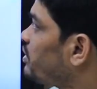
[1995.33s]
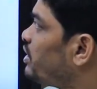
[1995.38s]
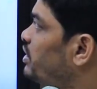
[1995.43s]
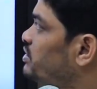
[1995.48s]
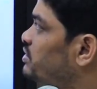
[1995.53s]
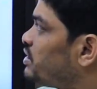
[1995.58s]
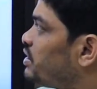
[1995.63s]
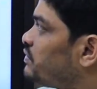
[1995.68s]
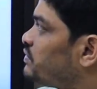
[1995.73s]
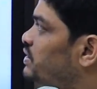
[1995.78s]

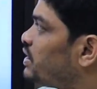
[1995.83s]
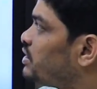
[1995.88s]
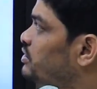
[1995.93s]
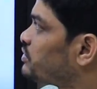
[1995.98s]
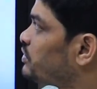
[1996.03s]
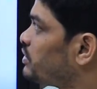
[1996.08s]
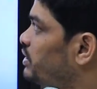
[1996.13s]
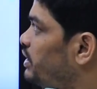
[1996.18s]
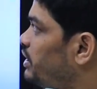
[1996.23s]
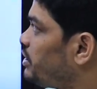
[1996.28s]
cross tabs
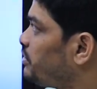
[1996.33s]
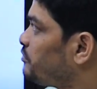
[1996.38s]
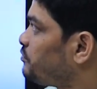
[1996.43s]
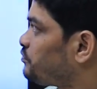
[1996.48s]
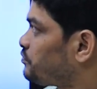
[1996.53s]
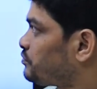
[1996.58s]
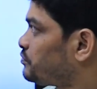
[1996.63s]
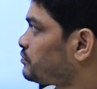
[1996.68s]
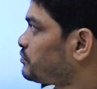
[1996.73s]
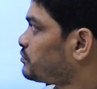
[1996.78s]
also
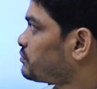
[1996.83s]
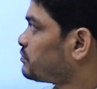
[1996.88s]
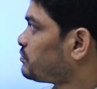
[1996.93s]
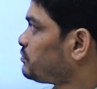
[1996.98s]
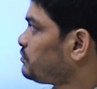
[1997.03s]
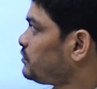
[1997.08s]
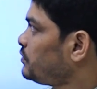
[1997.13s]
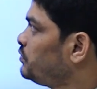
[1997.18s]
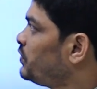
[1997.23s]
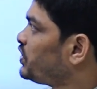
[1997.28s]
there,
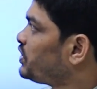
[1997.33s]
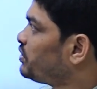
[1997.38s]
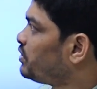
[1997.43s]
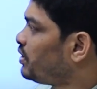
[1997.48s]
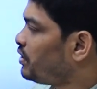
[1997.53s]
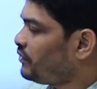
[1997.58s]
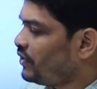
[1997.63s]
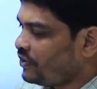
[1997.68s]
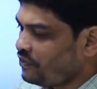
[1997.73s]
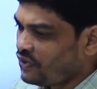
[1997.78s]
but
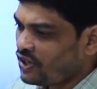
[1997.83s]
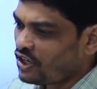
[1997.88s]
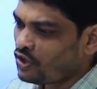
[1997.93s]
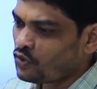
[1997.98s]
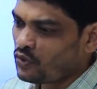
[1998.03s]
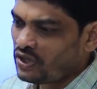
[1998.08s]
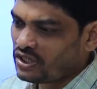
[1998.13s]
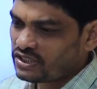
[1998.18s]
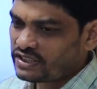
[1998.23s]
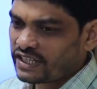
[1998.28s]
when we are
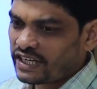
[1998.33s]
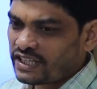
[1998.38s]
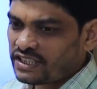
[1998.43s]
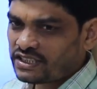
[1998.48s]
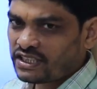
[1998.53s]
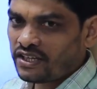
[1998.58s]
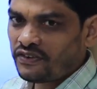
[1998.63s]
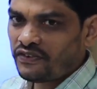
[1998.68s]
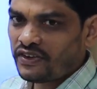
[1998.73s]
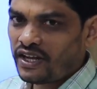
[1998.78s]
doing chain
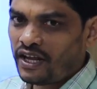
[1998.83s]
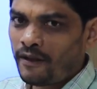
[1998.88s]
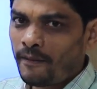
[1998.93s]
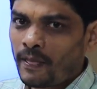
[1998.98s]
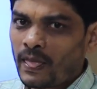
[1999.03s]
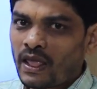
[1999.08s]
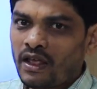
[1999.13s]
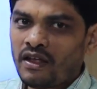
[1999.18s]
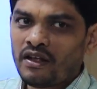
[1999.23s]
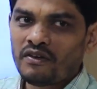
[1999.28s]

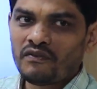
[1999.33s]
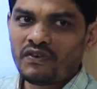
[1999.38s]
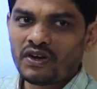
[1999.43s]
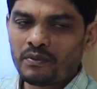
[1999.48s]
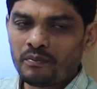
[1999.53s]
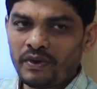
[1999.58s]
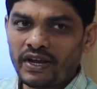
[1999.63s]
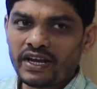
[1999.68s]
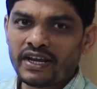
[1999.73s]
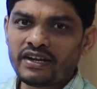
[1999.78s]
survey,
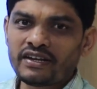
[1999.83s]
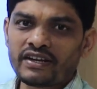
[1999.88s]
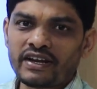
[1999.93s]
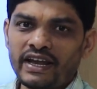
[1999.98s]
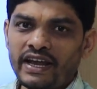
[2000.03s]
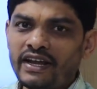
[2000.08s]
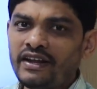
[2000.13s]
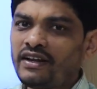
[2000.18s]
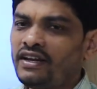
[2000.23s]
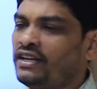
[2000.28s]
for making
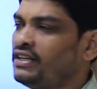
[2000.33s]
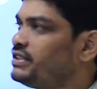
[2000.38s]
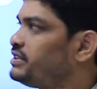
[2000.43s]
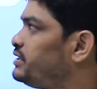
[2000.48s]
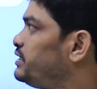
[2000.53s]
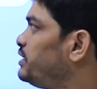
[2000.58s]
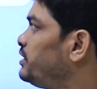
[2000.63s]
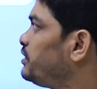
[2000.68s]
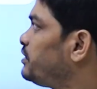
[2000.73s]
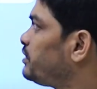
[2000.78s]
triangle
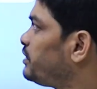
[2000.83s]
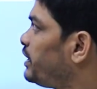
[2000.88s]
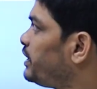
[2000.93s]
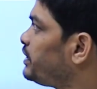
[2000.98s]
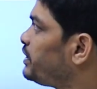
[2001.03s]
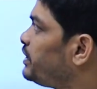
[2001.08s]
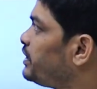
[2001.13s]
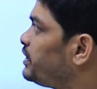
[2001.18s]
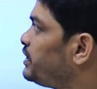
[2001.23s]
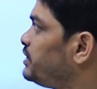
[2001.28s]
easy
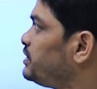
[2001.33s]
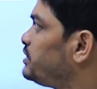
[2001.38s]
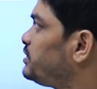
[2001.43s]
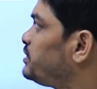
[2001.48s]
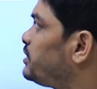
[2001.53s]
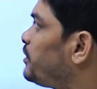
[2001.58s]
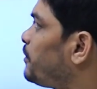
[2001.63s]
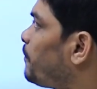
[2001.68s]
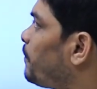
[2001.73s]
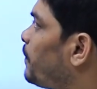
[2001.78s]
90 degrees.